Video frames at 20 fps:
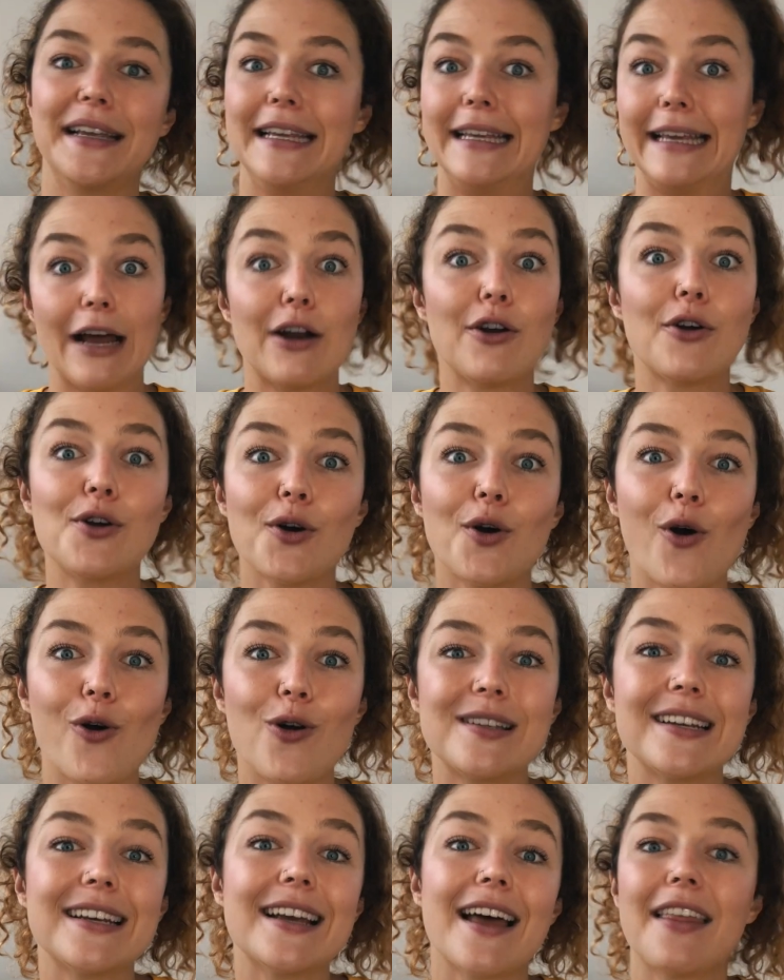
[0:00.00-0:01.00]
get on a
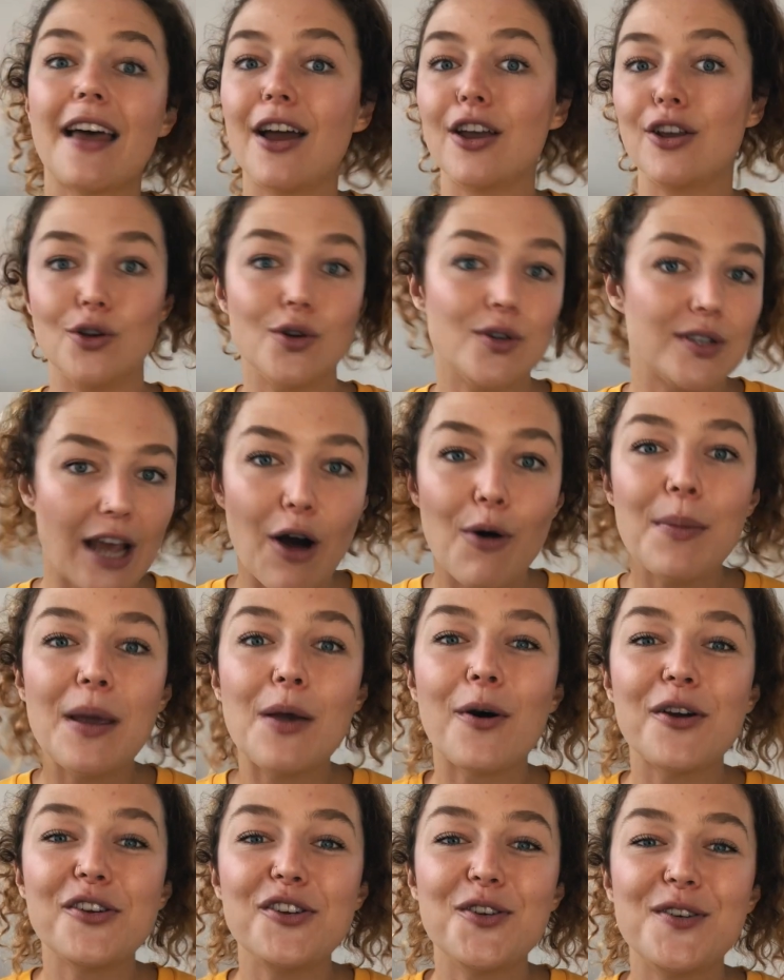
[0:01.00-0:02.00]
call together, you tell me
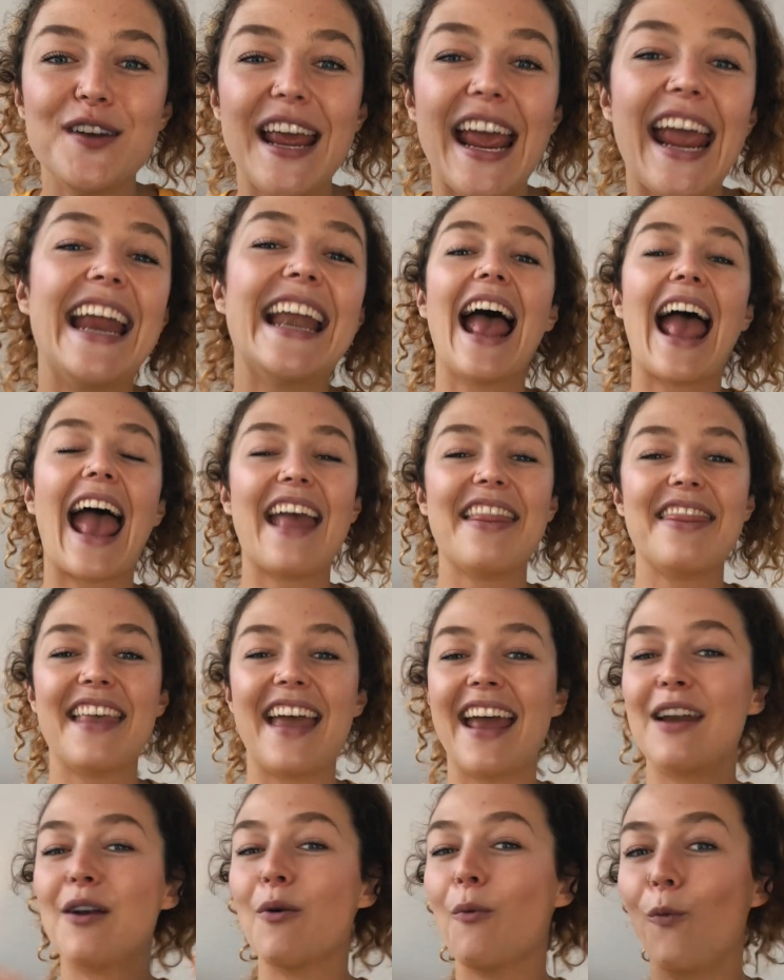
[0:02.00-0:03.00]
what you need, and
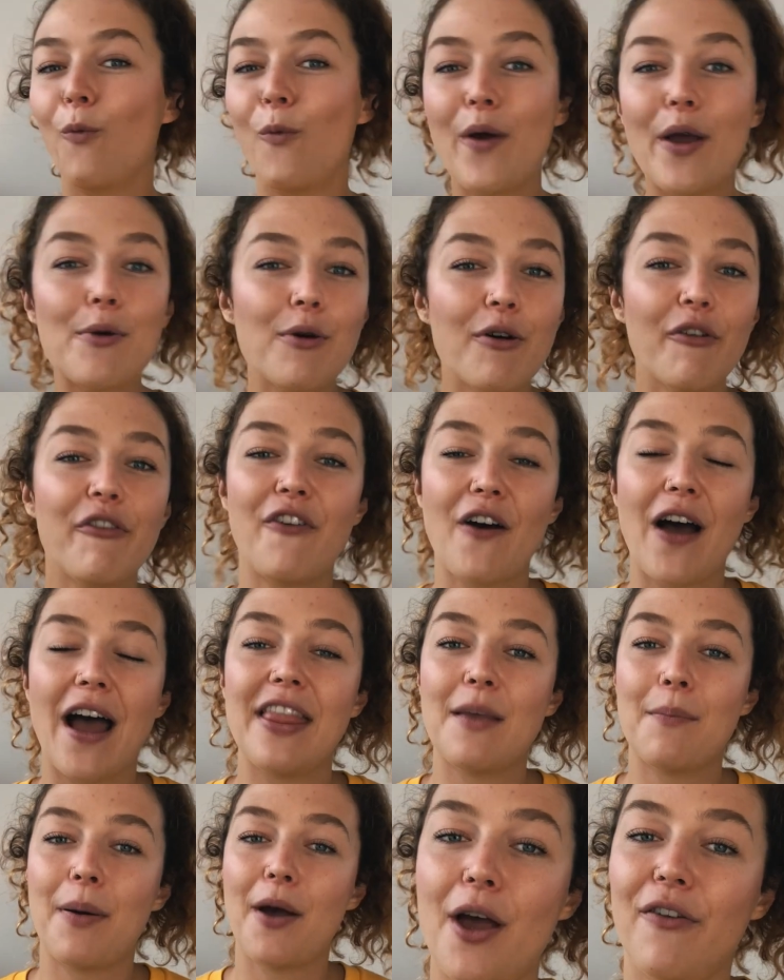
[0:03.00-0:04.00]
then we will
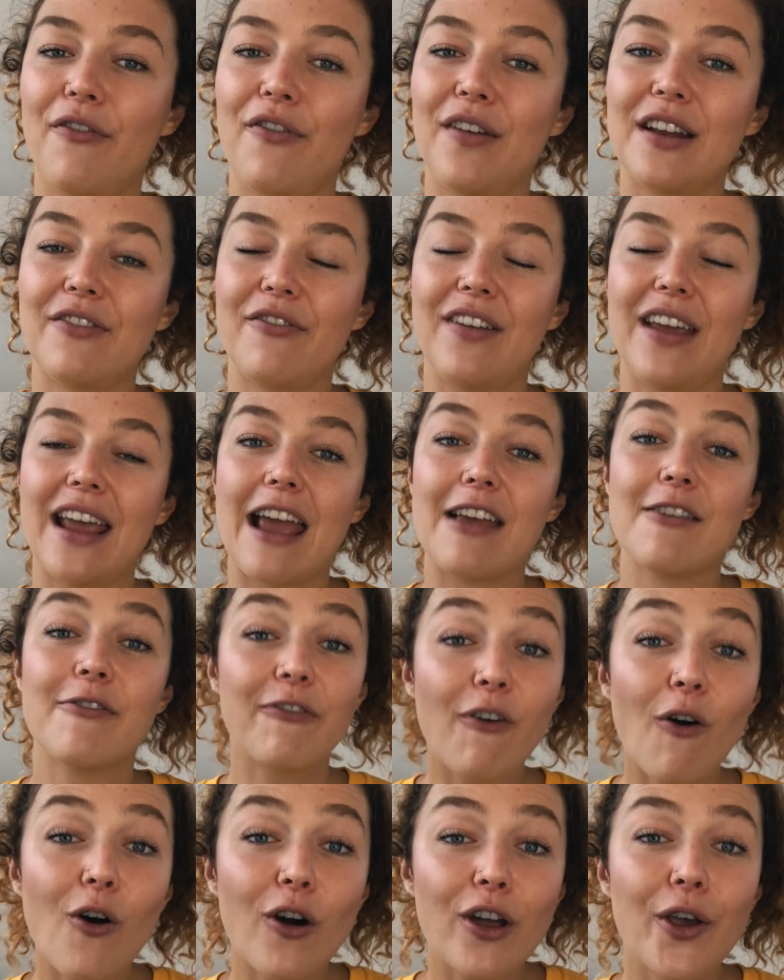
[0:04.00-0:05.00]
find the perfect VA
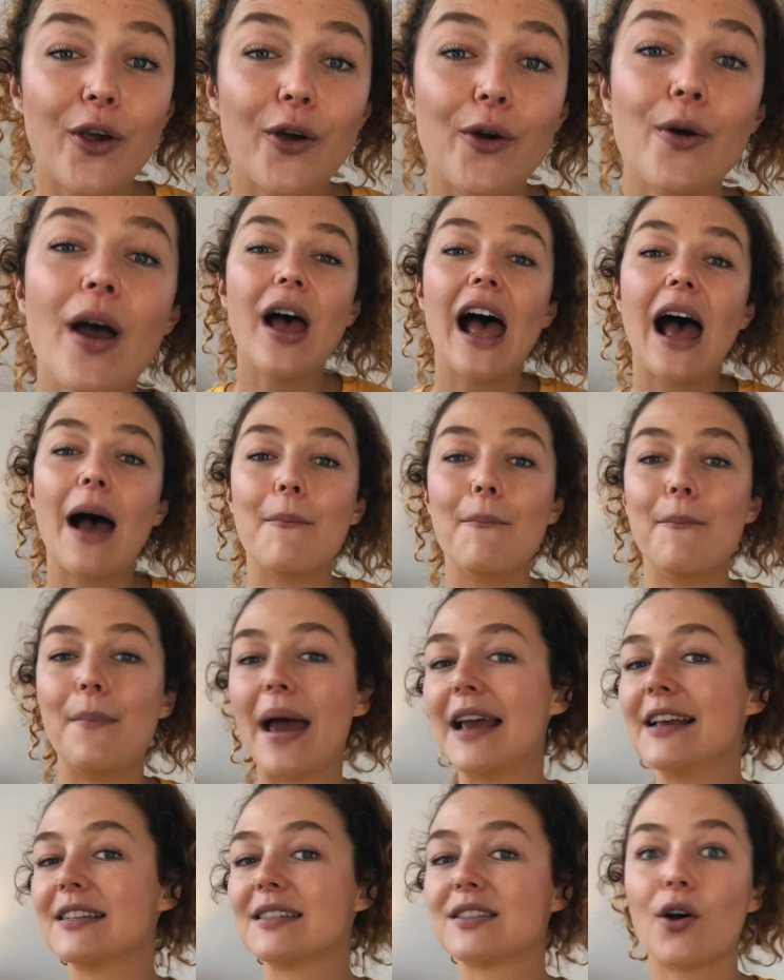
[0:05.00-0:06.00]
for you
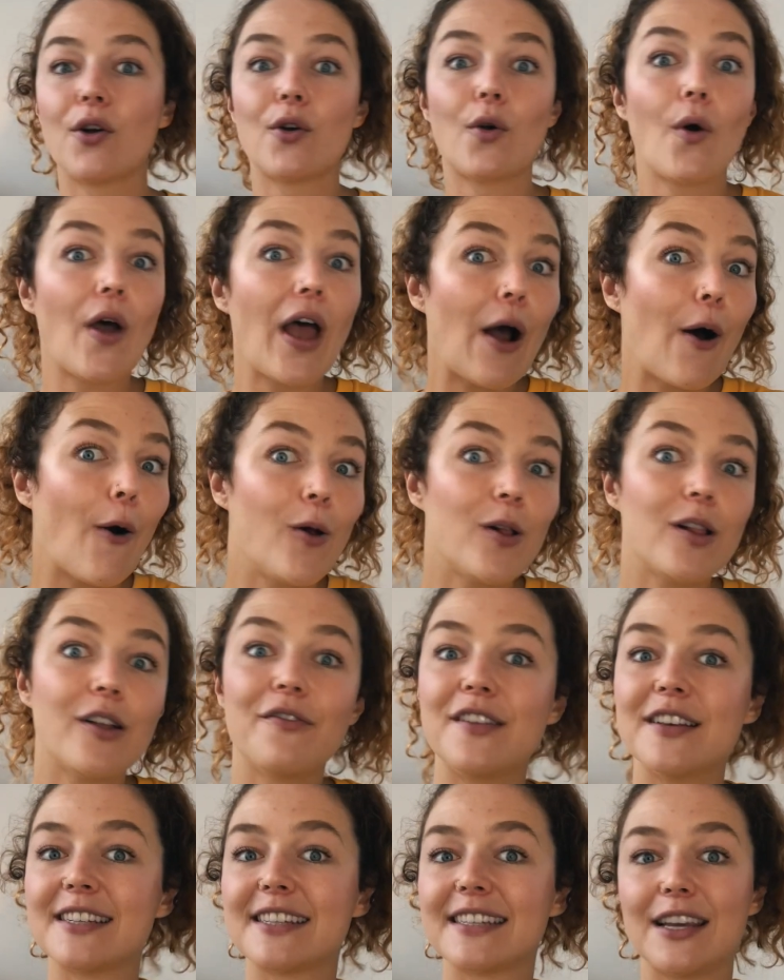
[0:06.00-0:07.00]
based on all
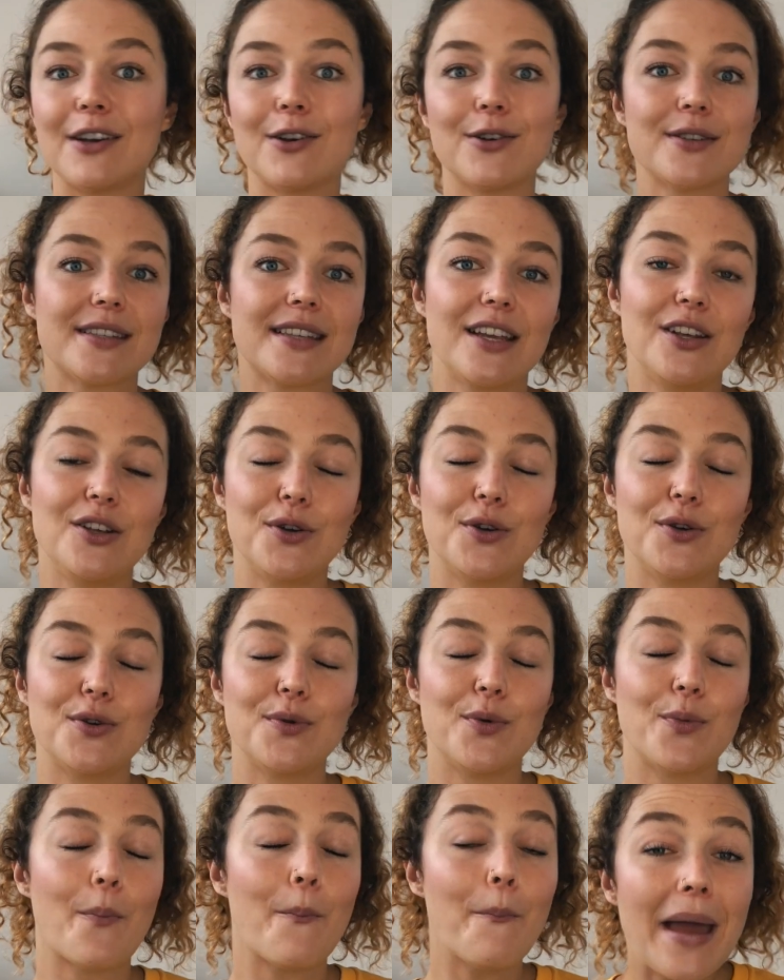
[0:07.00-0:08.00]
of the skills that
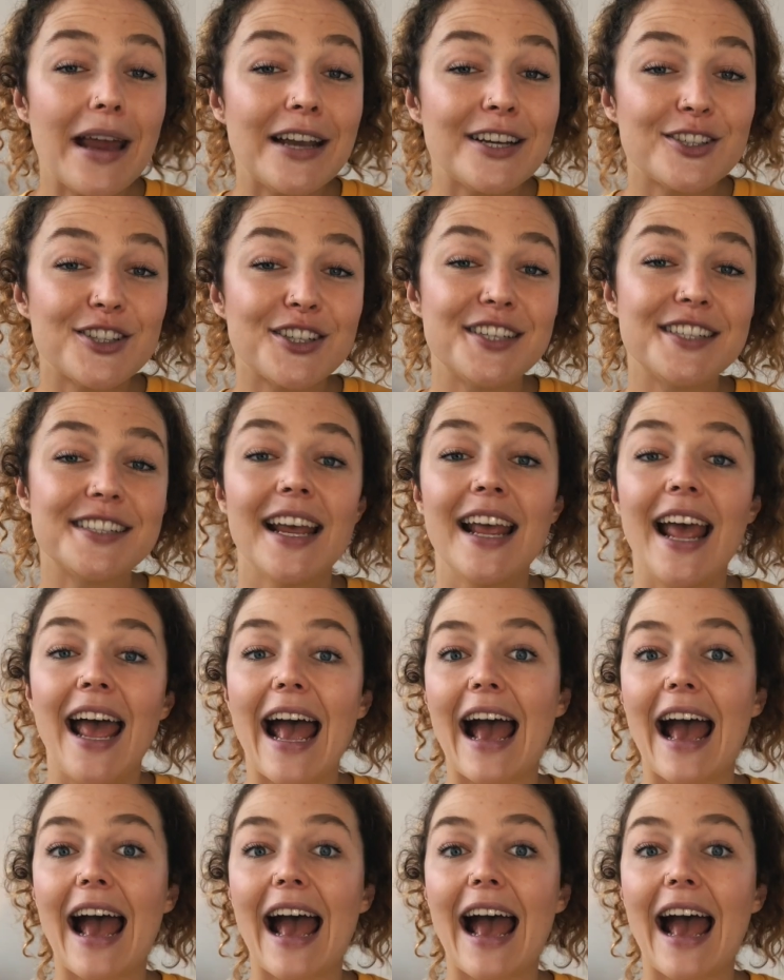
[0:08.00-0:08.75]
you mentioned,